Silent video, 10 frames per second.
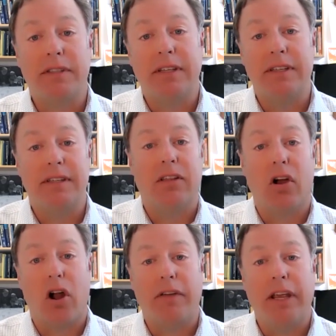These
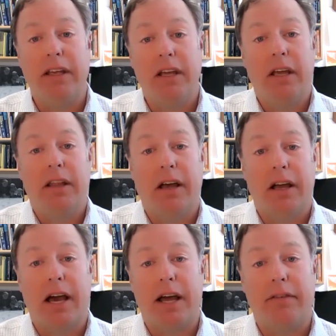larvae,
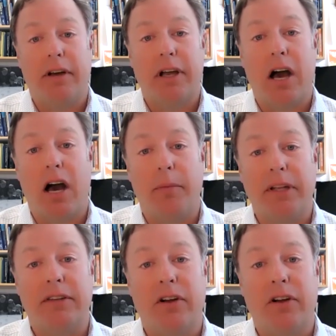kind of a common